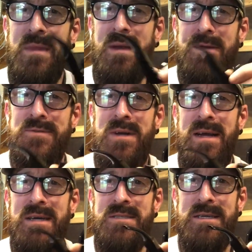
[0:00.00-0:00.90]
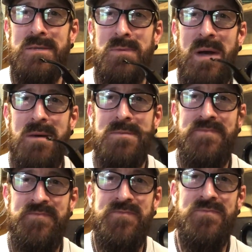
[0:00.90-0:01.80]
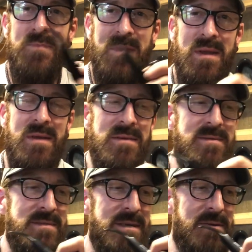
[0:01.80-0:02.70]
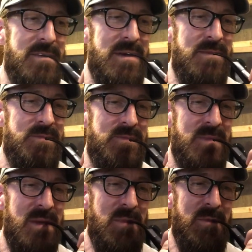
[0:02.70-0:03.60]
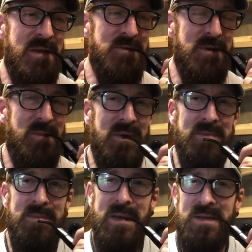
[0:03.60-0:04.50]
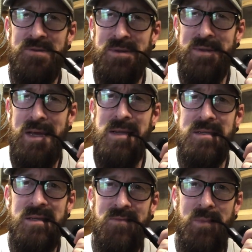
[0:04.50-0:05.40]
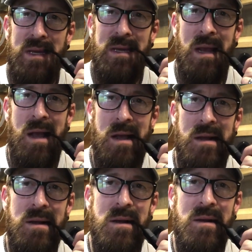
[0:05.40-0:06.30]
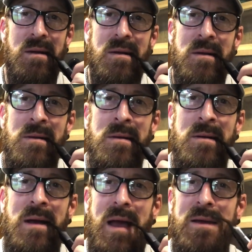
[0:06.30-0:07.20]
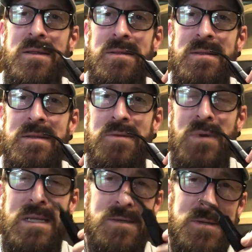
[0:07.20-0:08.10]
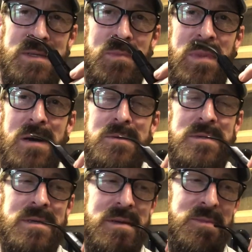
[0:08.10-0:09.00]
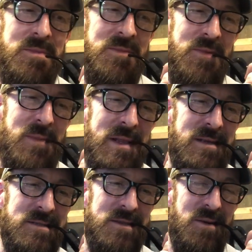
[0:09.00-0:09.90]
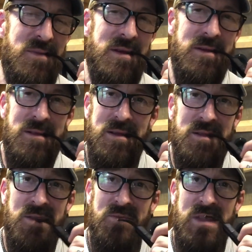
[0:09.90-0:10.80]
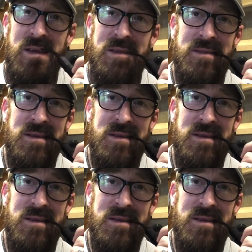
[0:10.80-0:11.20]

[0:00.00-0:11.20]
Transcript: I'll try actually as well to maybe I'll drop a picture on the end of me in the weed cutting boat from my last job. I love that.